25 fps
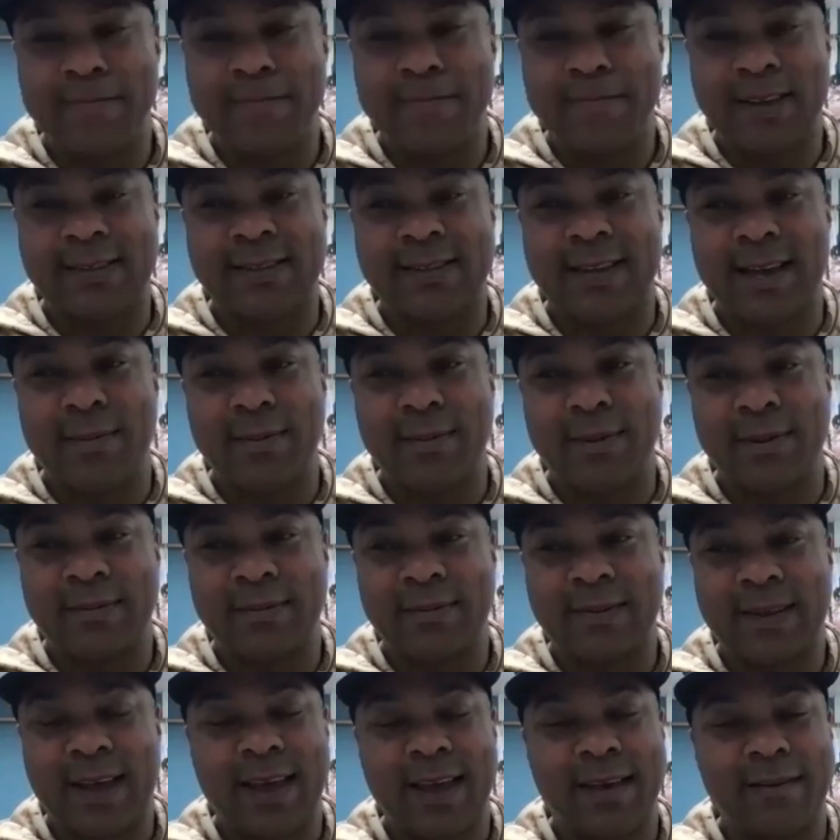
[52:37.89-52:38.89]
It's
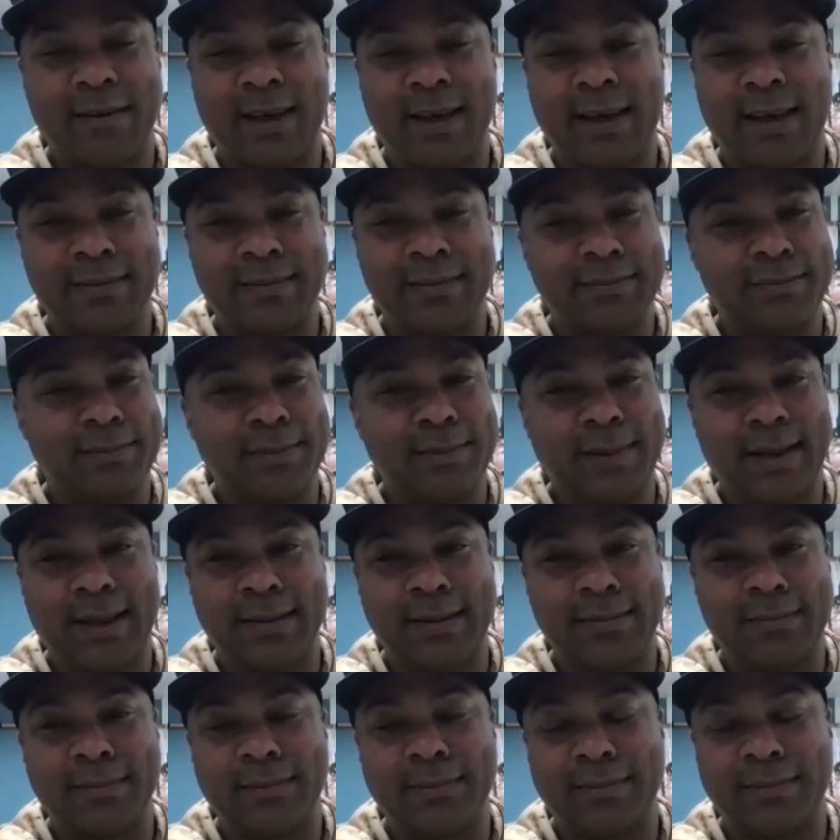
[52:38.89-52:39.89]
coming. I
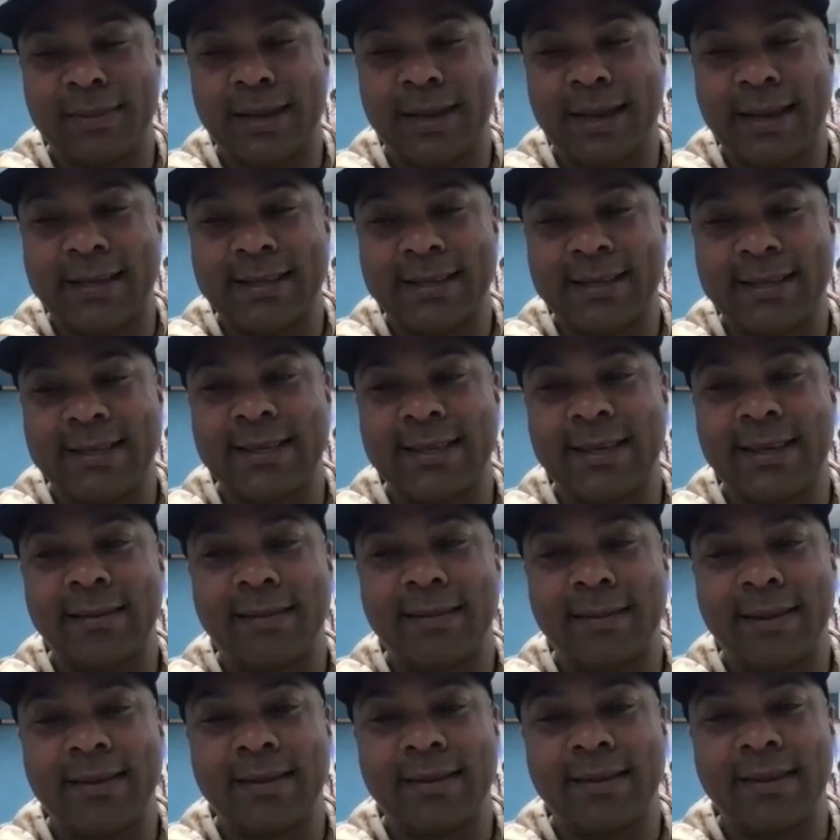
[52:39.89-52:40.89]
can see it.
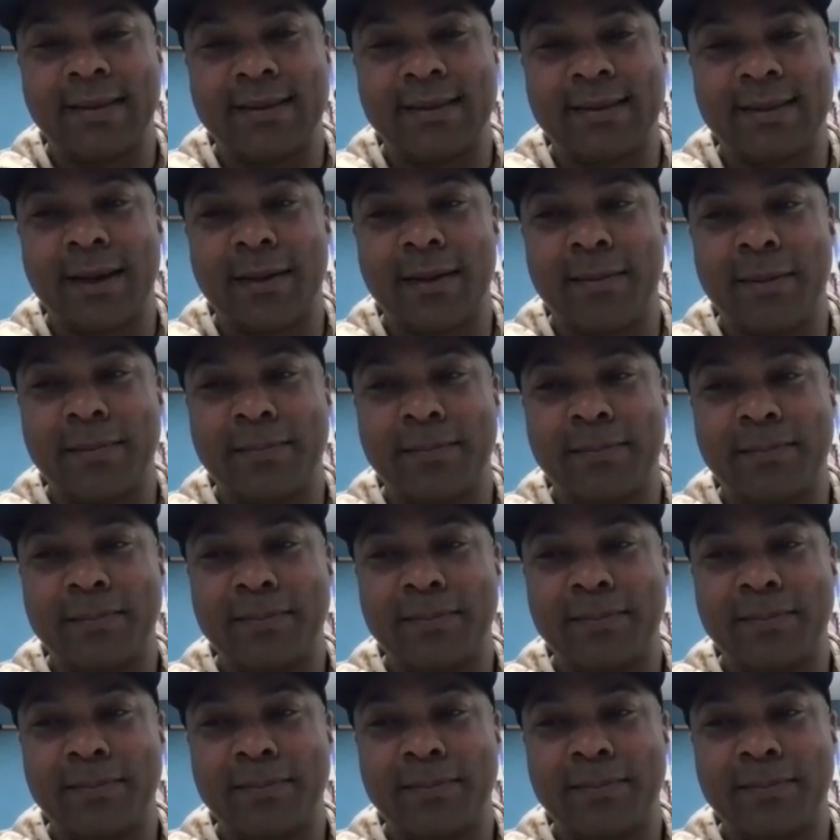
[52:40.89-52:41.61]
It's coming.